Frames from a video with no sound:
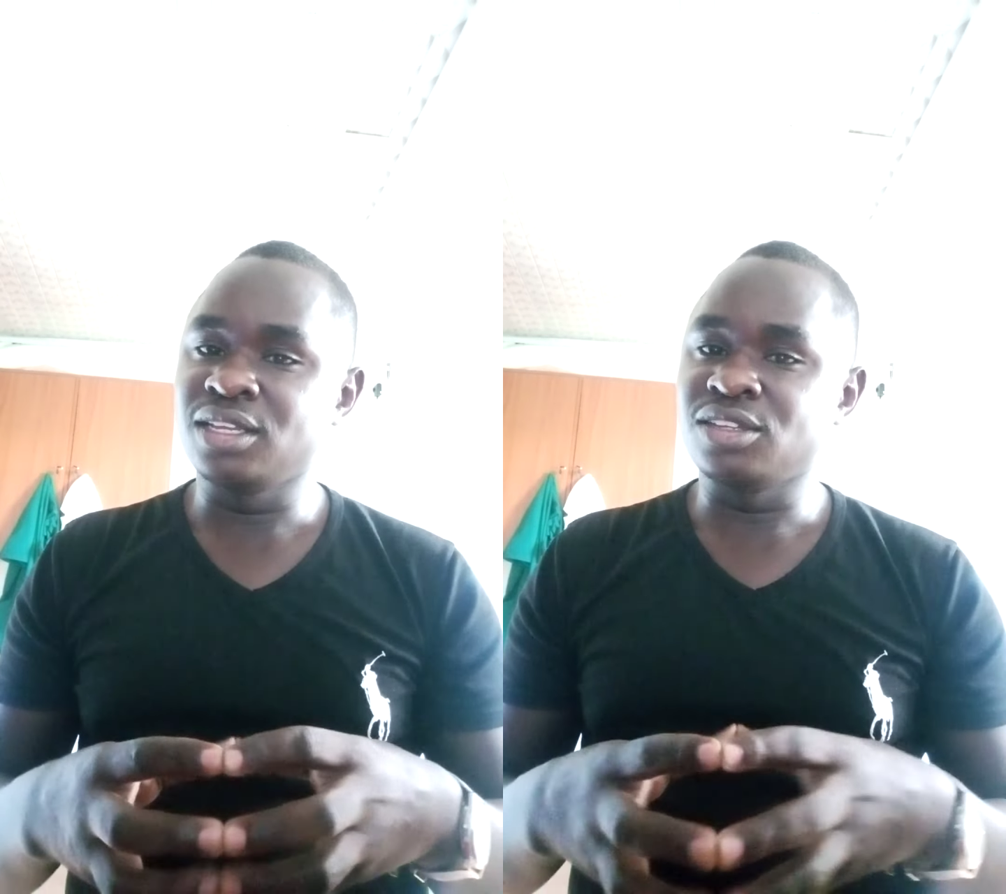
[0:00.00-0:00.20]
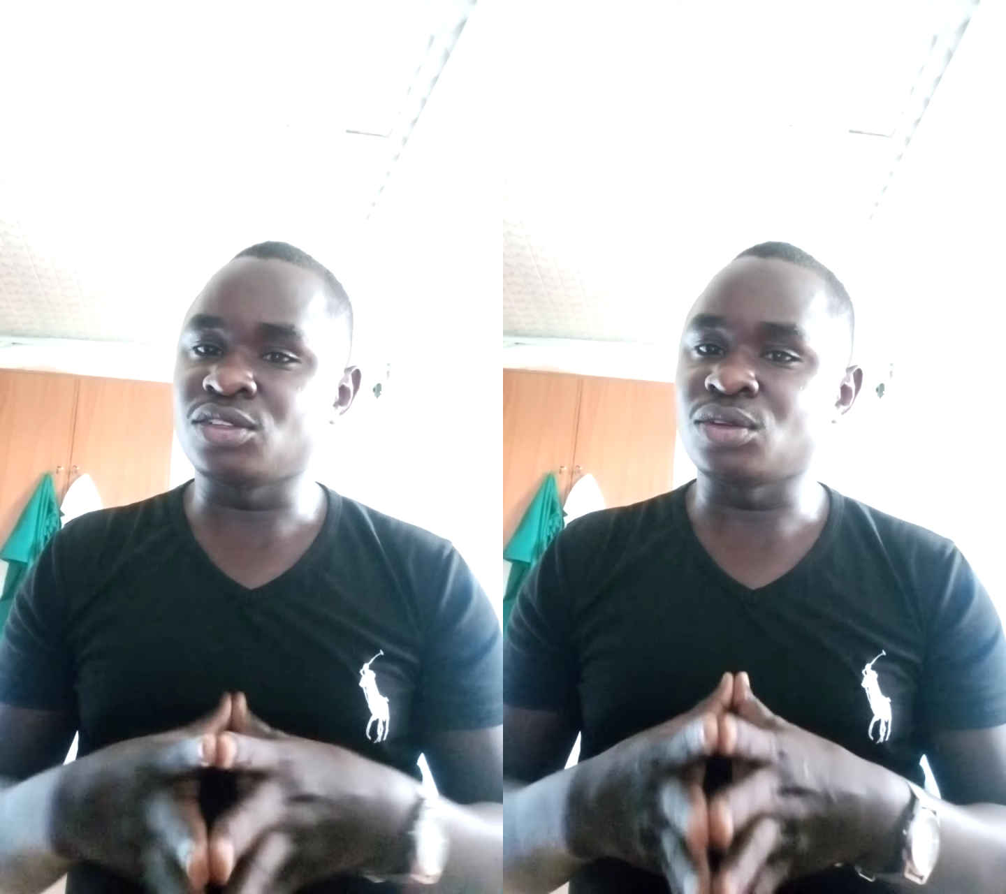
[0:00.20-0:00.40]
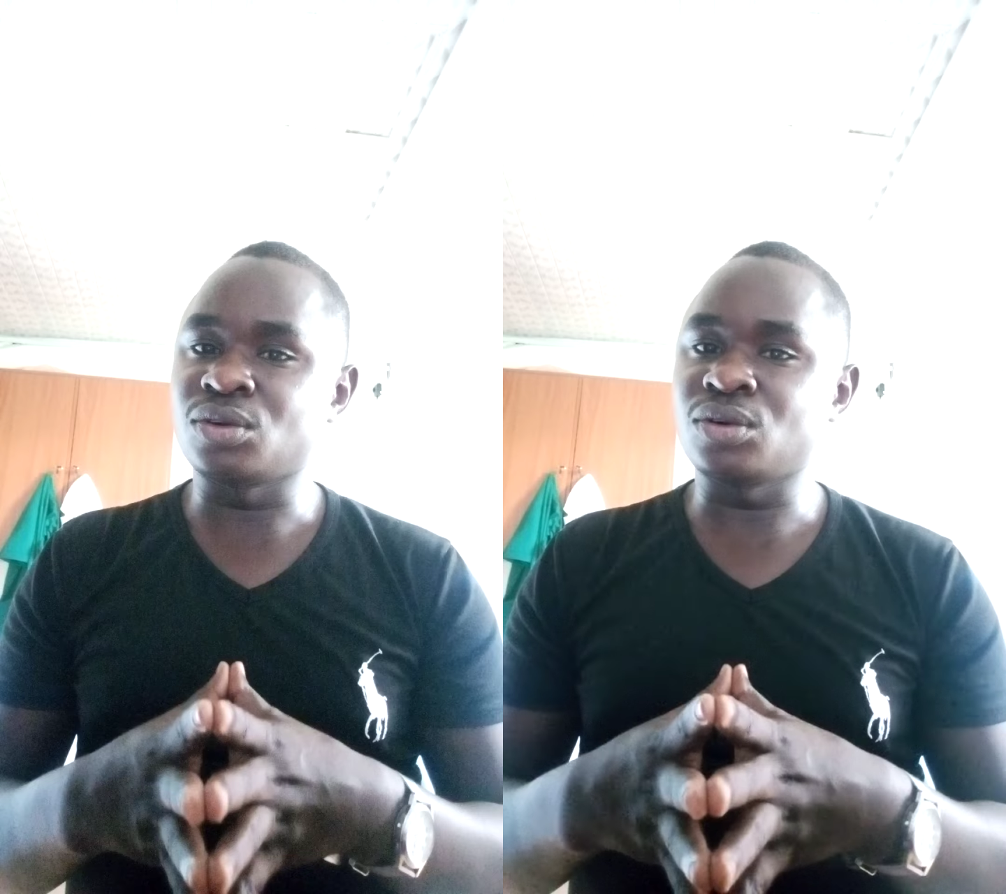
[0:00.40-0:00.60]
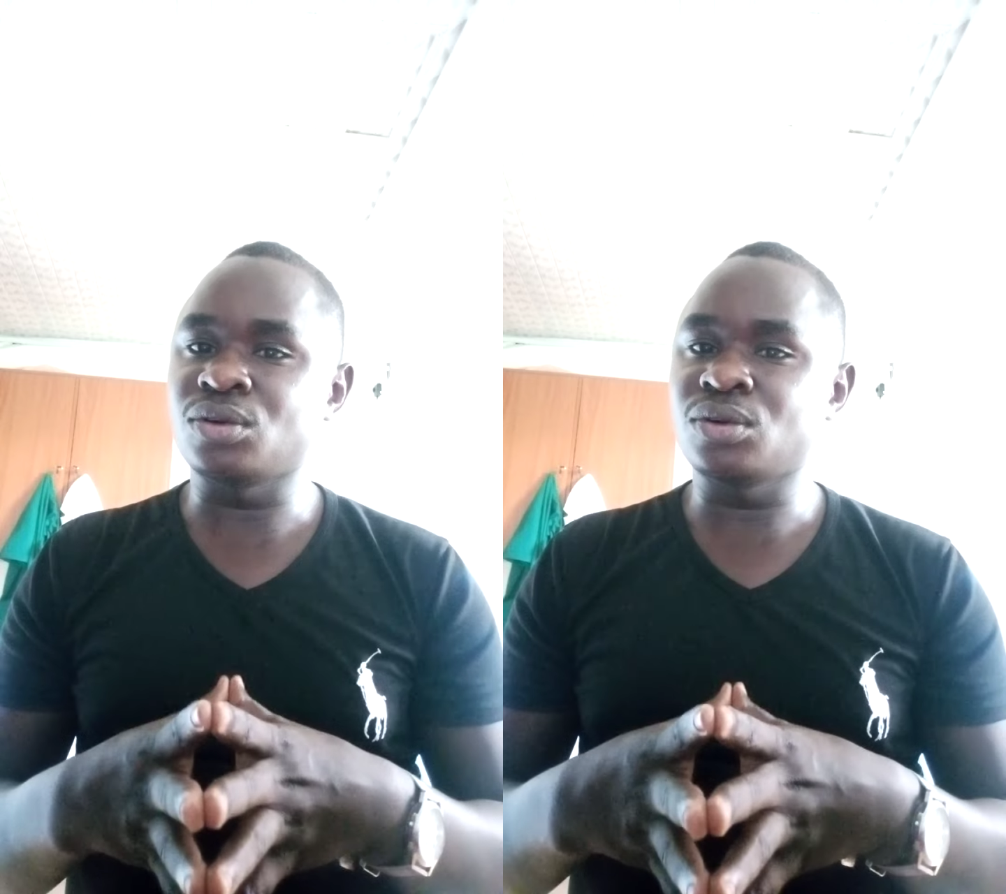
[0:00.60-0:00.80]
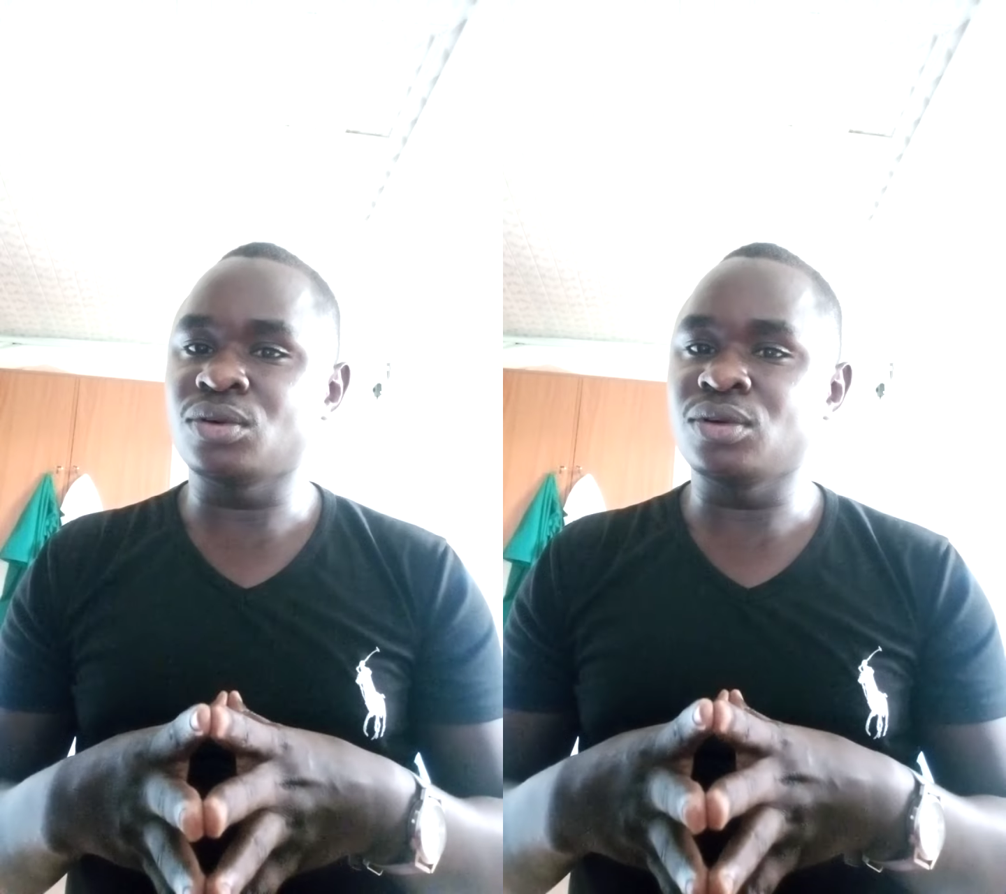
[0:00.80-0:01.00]

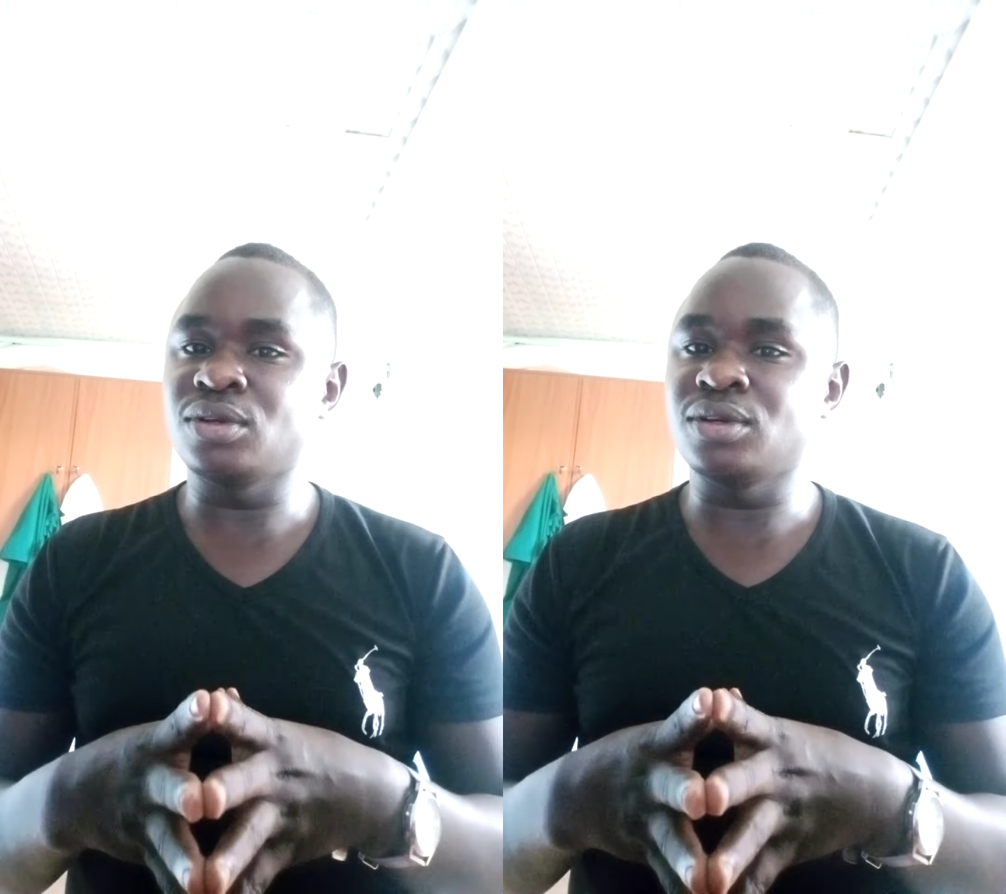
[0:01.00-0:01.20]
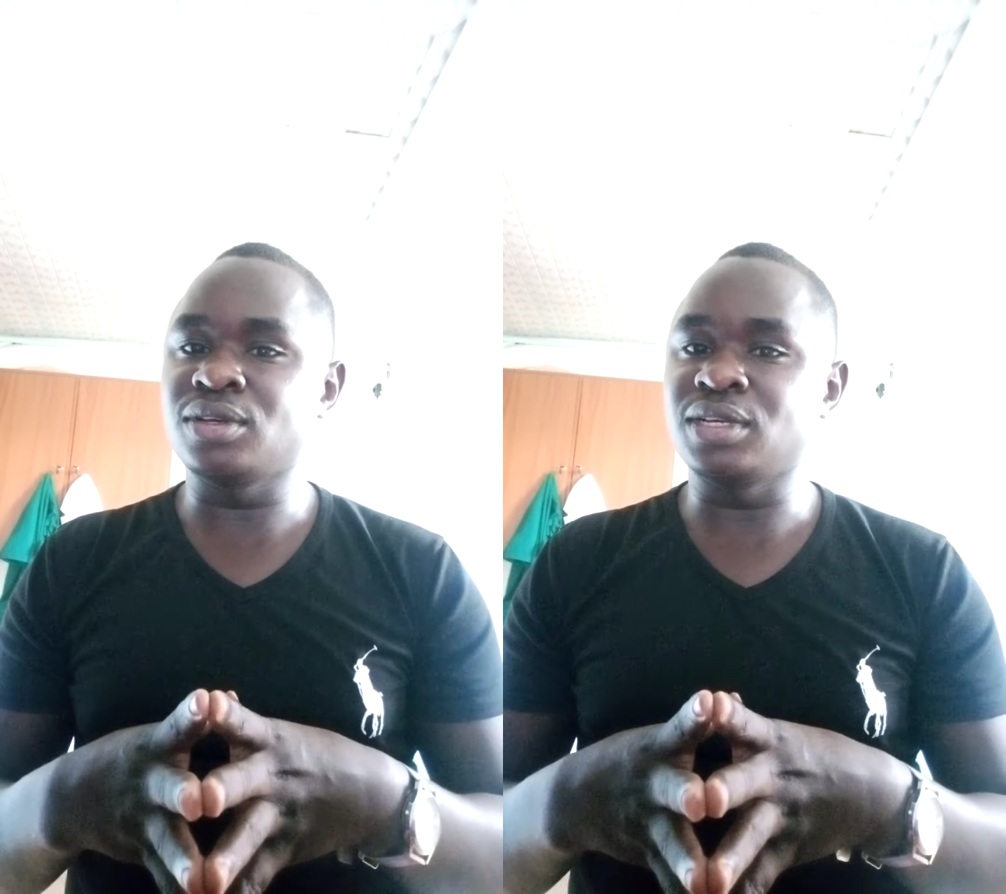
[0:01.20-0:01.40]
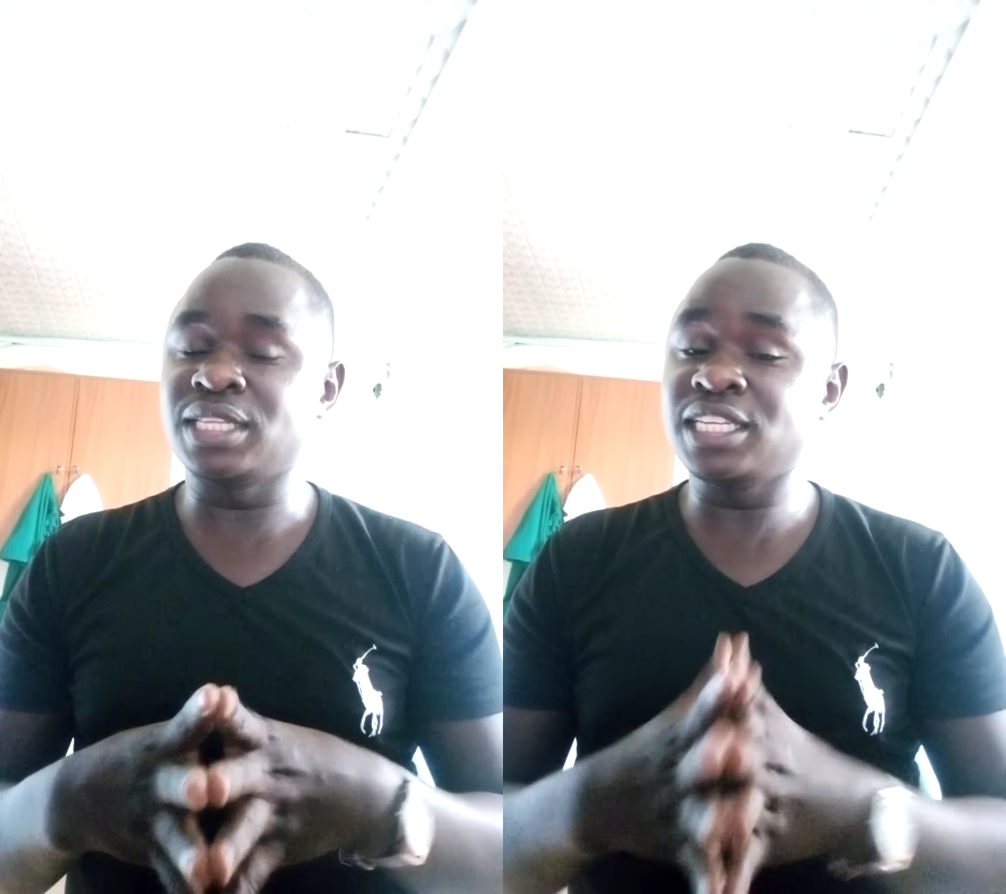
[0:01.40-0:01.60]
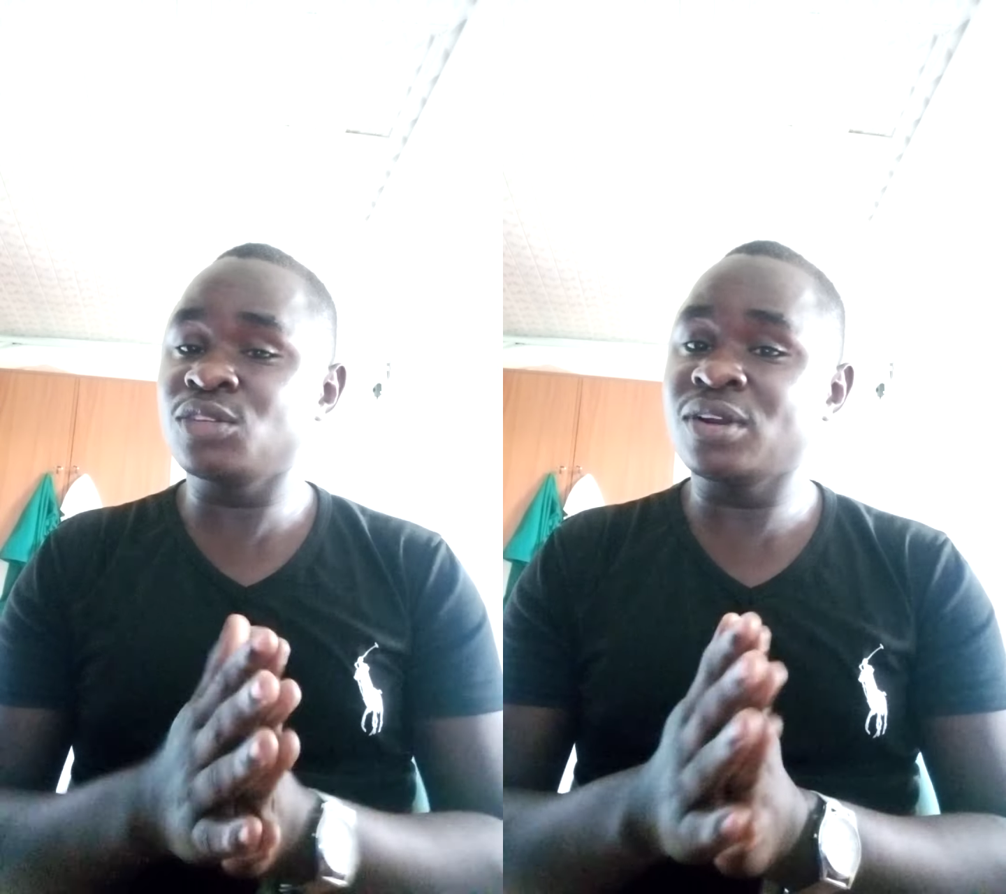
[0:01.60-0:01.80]
So this is